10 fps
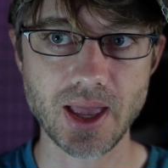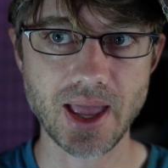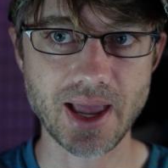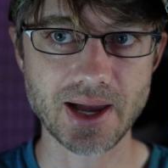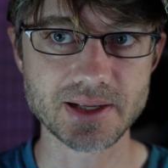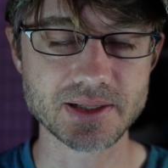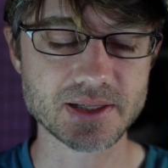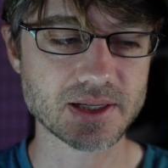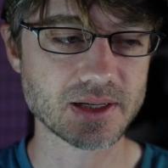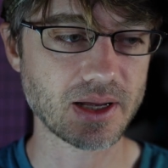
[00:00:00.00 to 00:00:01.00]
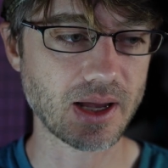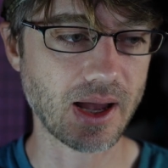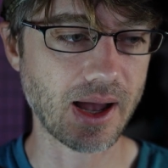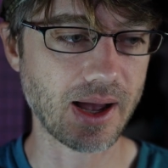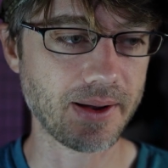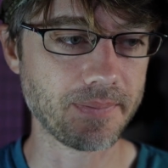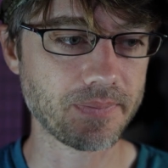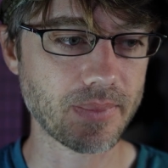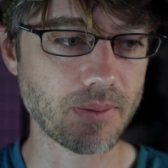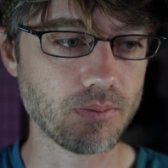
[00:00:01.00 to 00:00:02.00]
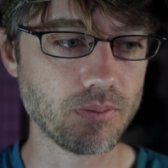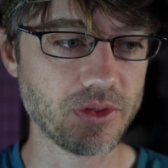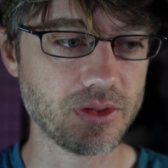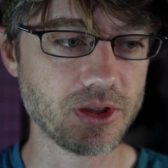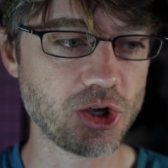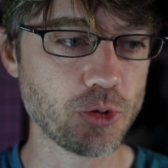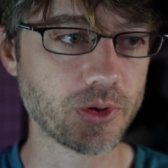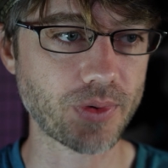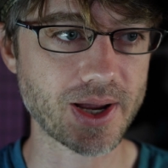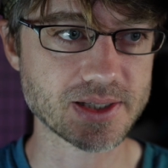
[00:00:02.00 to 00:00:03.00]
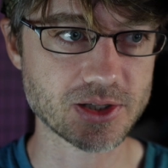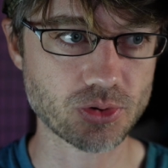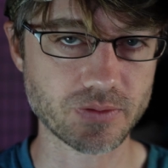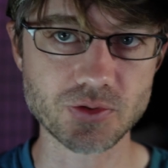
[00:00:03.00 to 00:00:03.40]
and the human race has sort of